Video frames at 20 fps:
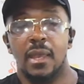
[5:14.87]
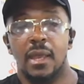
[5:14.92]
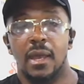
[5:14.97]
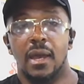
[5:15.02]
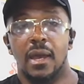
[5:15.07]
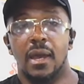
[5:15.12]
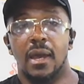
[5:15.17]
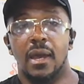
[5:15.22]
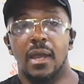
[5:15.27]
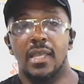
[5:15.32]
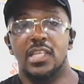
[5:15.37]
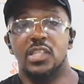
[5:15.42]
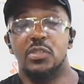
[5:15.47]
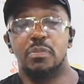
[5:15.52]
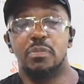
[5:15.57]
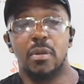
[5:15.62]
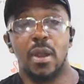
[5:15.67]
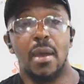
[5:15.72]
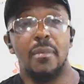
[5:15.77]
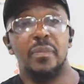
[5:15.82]
uh, he's
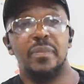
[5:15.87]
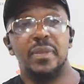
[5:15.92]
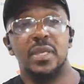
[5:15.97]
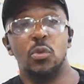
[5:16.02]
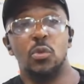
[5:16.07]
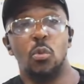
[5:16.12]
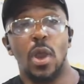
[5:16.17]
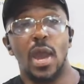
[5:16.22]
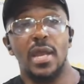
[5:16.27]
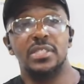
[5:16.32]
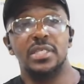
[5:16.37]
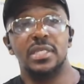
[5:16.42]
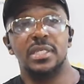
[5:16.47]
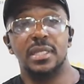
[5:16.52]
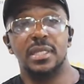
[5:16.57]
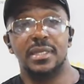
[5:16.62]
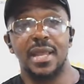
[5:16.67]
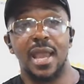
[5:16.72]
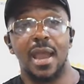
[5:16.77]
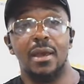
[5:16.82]
probably watching
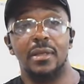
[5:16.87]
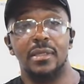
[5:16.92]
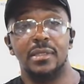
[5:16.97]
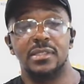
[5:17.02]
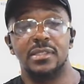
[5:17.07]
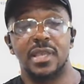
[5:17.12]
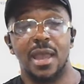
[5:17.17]
the Dallas